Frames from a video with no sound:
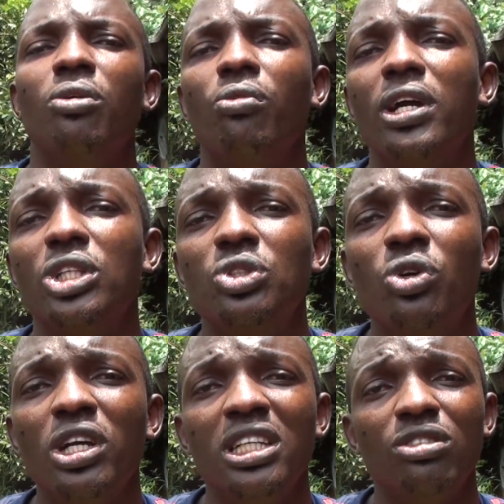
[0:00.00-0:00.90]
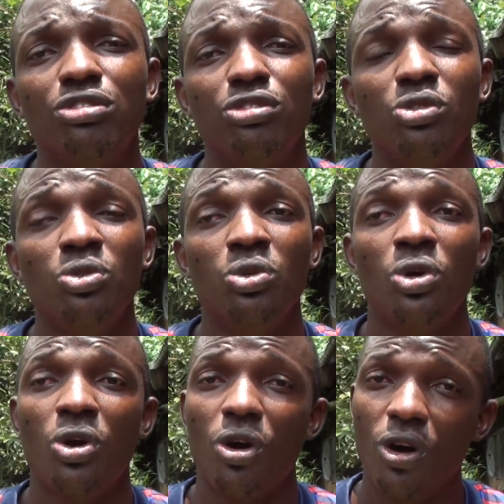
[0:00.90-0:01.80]
when you're going full
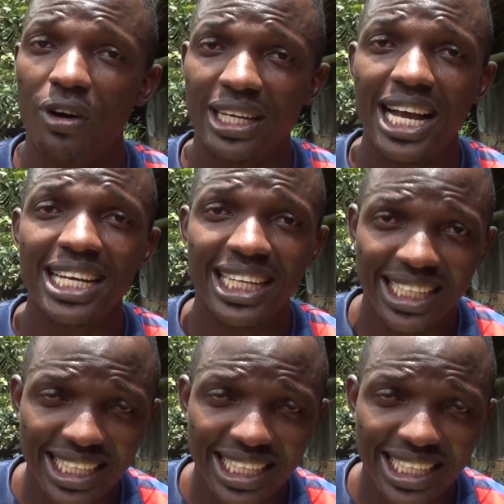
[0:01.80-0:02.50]
organic